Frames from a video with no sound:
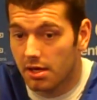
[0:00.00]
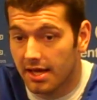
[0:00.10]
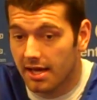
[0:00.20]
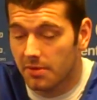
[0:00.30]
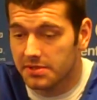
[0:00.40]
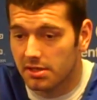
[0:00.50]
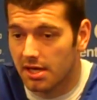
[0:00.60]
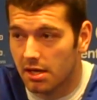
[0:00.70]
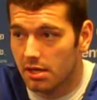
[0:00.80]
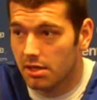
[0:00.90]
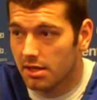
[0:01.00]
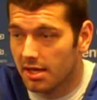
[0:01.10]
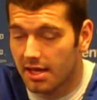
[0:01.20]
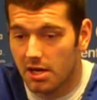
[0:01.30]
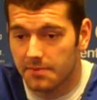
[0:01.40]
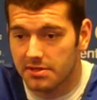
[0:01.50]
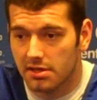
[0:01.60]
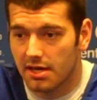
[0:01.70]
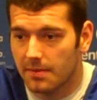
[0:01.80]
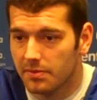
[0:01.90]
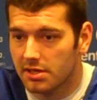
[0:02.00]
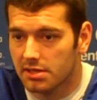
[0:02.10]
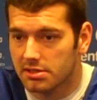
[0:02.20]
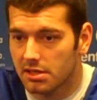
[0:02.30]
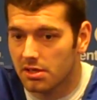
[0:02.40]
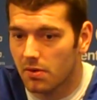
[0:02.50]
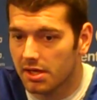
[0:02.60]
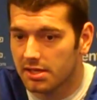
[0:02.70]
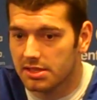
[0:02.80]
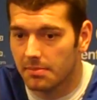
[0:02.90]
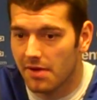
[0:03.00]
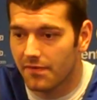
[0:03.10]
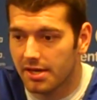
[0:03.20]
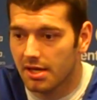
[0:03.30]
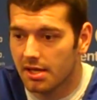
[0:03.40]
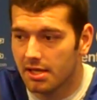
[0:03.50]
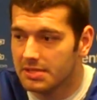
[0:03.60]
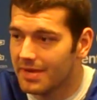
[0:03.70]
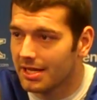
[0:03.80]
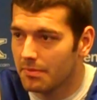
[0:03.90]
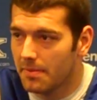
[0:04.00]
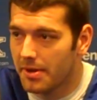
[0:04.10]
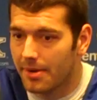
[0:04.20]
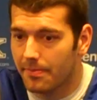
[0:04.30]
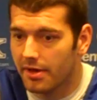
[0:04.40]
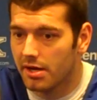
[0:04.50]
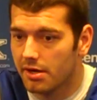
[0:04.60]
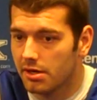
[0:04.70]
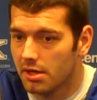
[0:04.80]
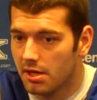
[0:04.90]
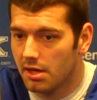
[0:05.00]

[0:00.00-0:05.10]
That helps a lot. Yeah, that helps a lot because going against him every day, he's making me a better player